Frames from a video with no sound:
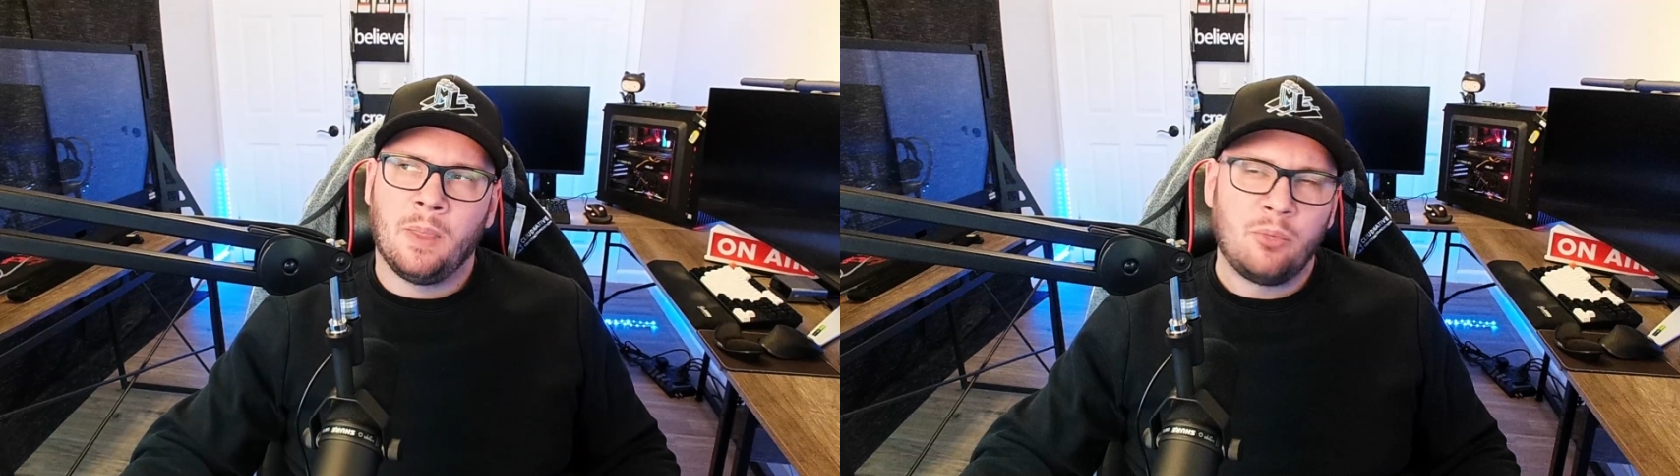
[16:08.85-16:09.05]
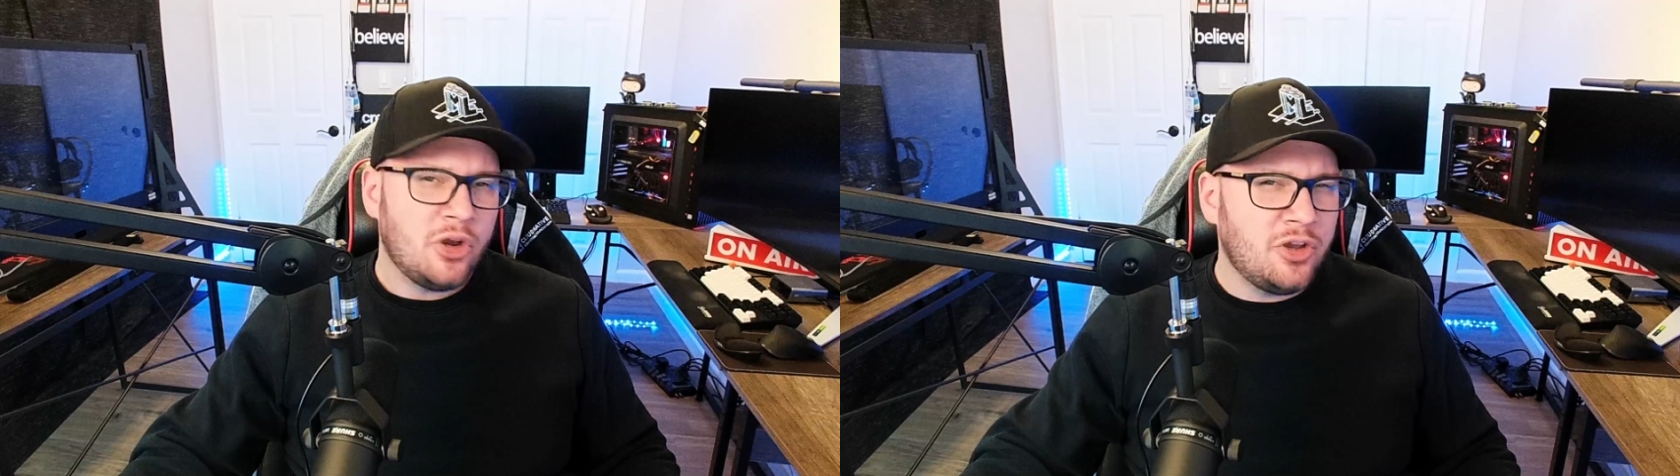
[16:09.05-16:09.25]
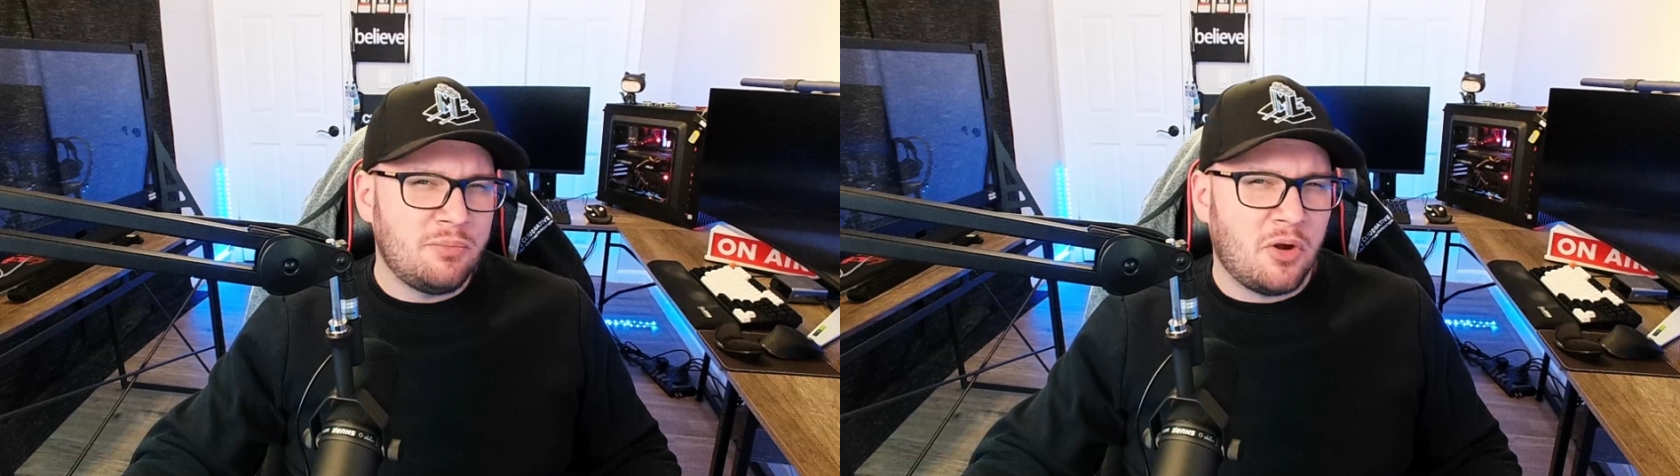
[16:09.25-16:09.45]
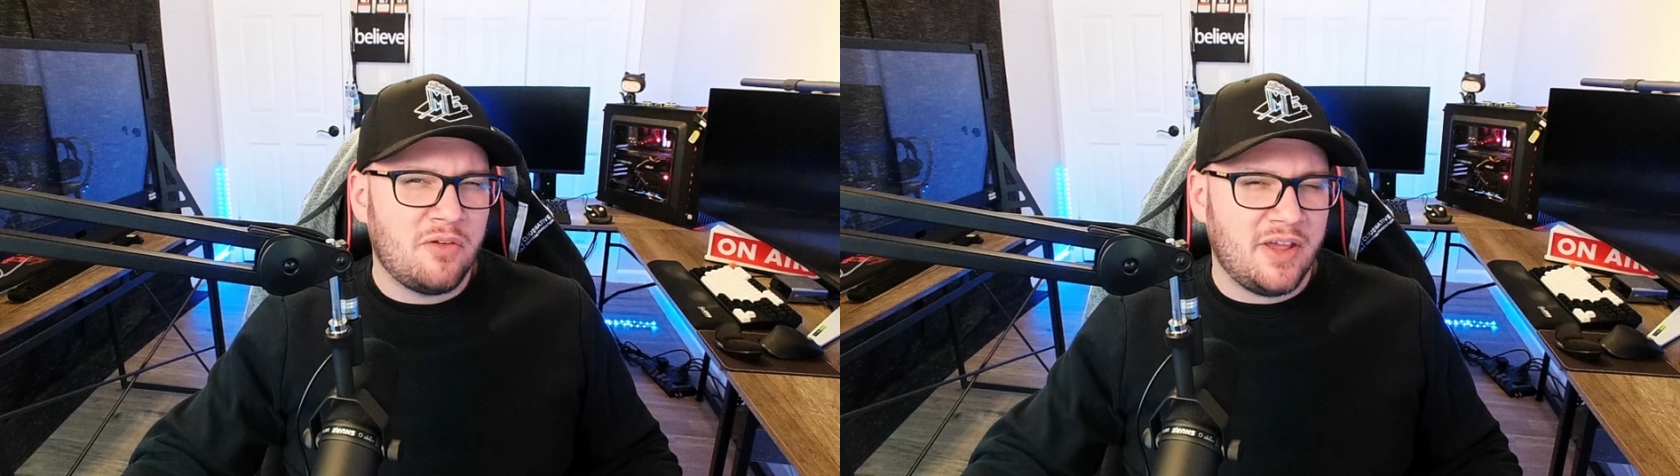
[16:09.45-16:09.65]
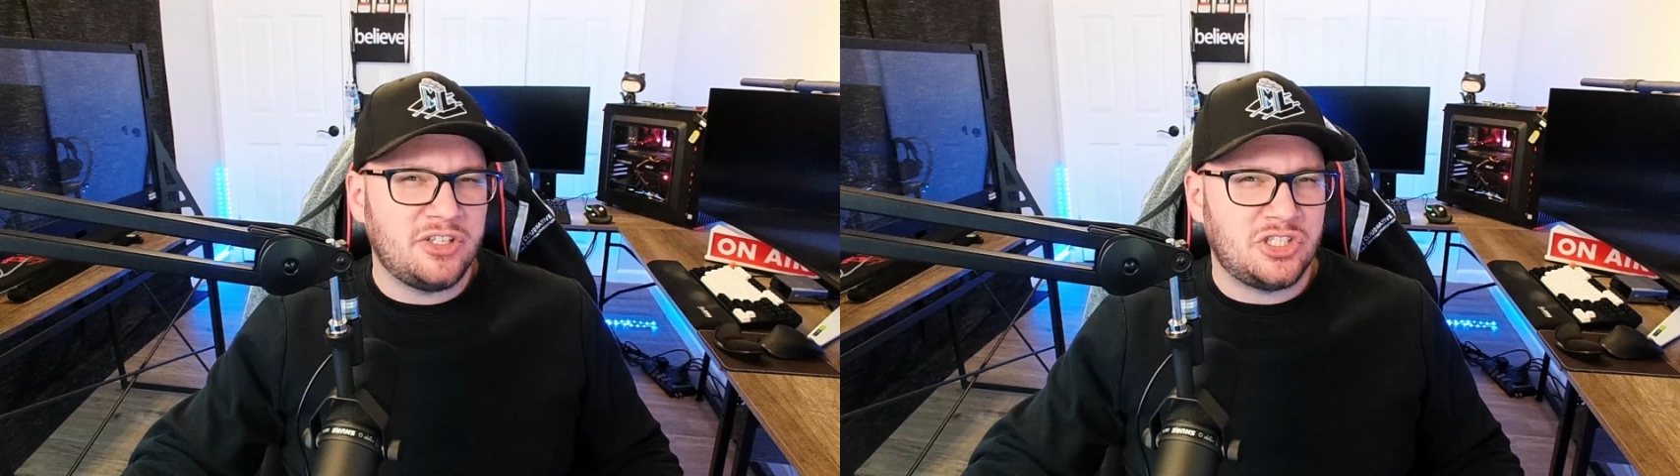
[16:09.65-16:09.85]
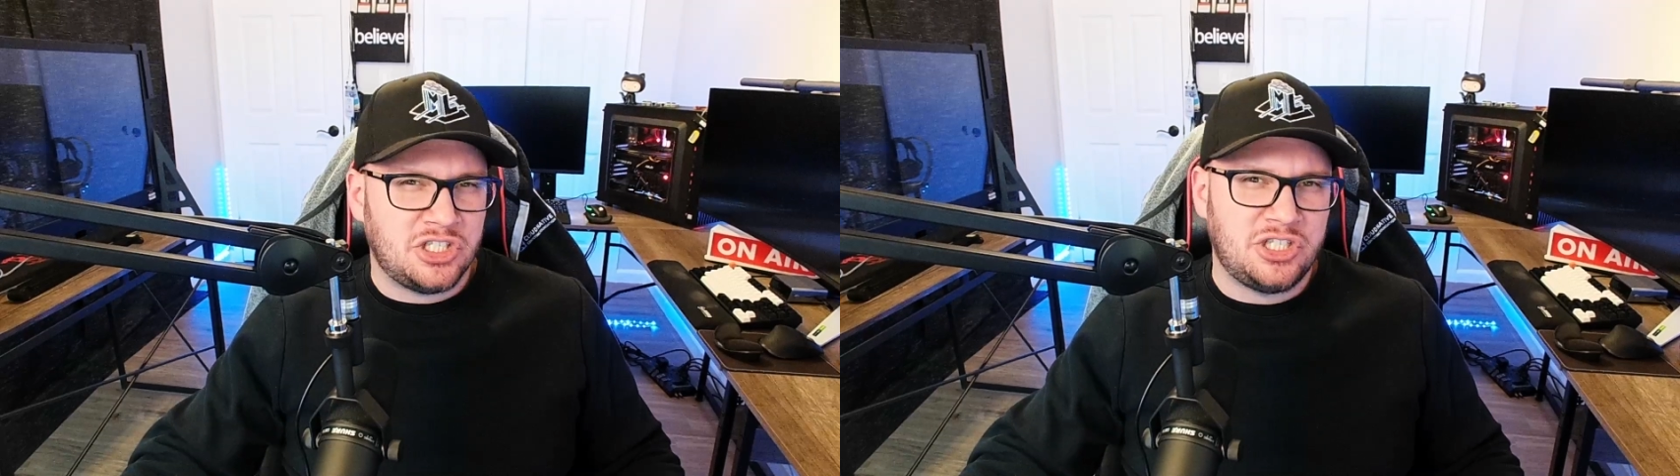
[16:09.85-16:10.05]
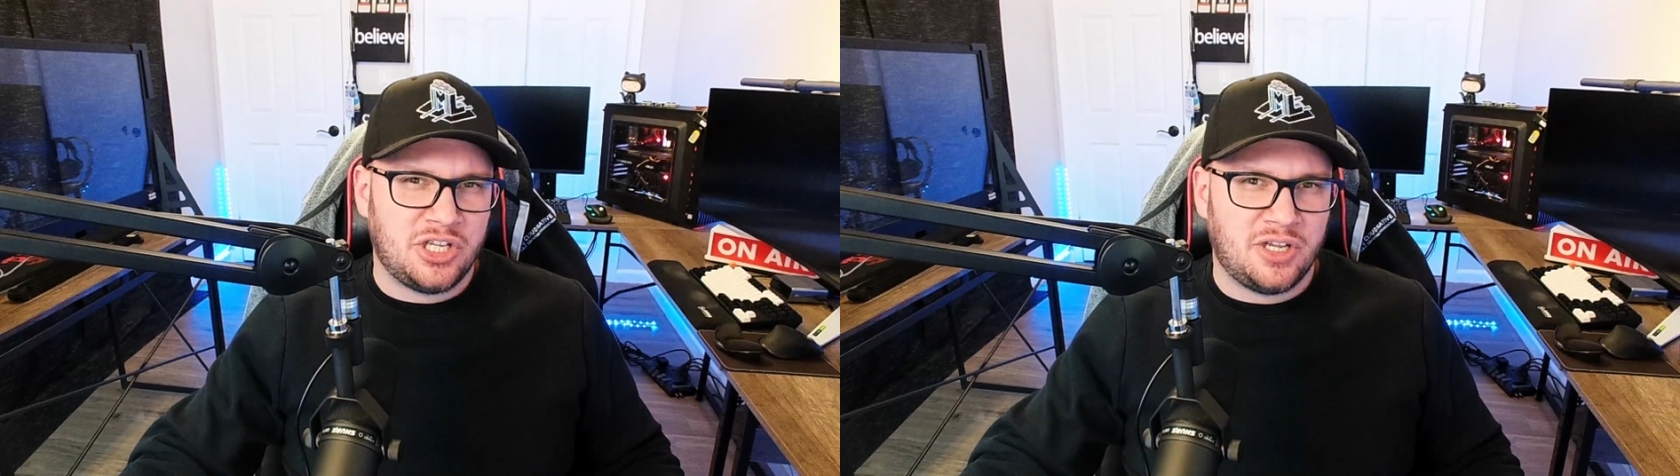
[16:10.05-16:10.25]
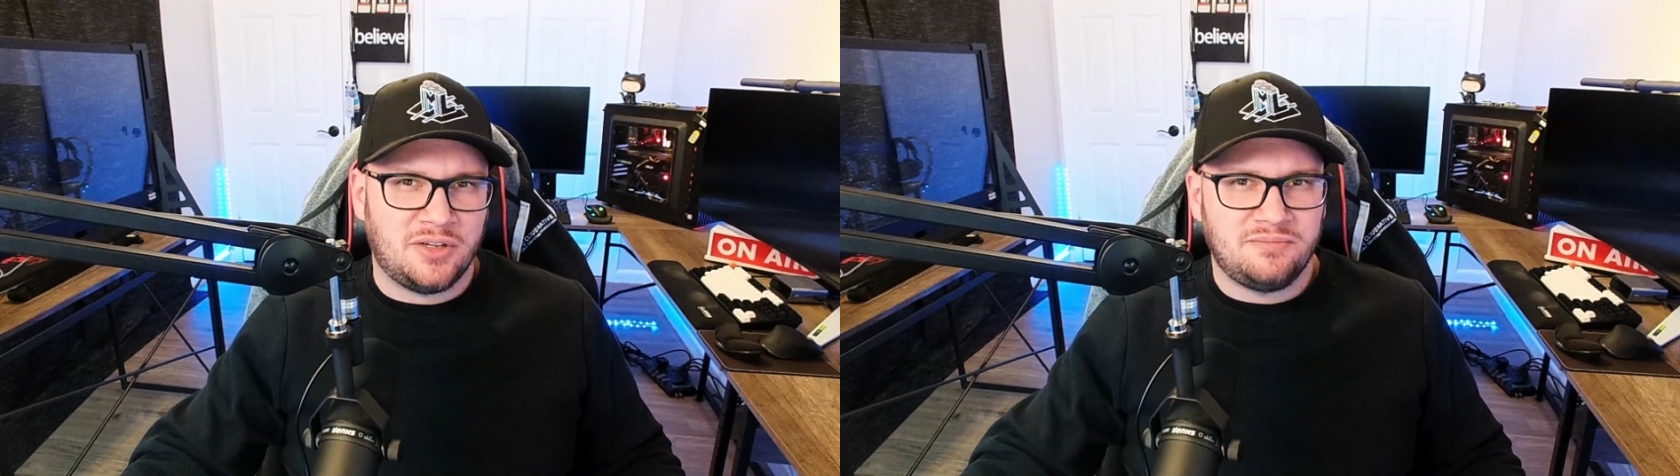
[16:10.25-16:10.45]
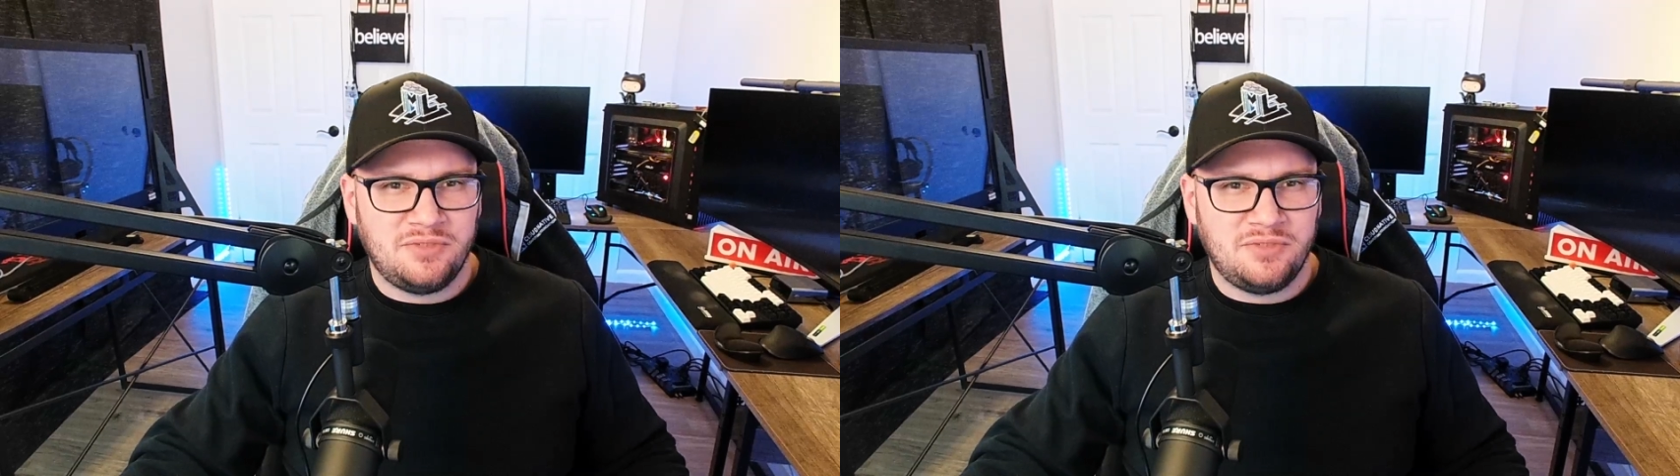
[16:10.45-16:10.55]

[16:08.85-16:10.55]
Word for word: pretty good motivation to,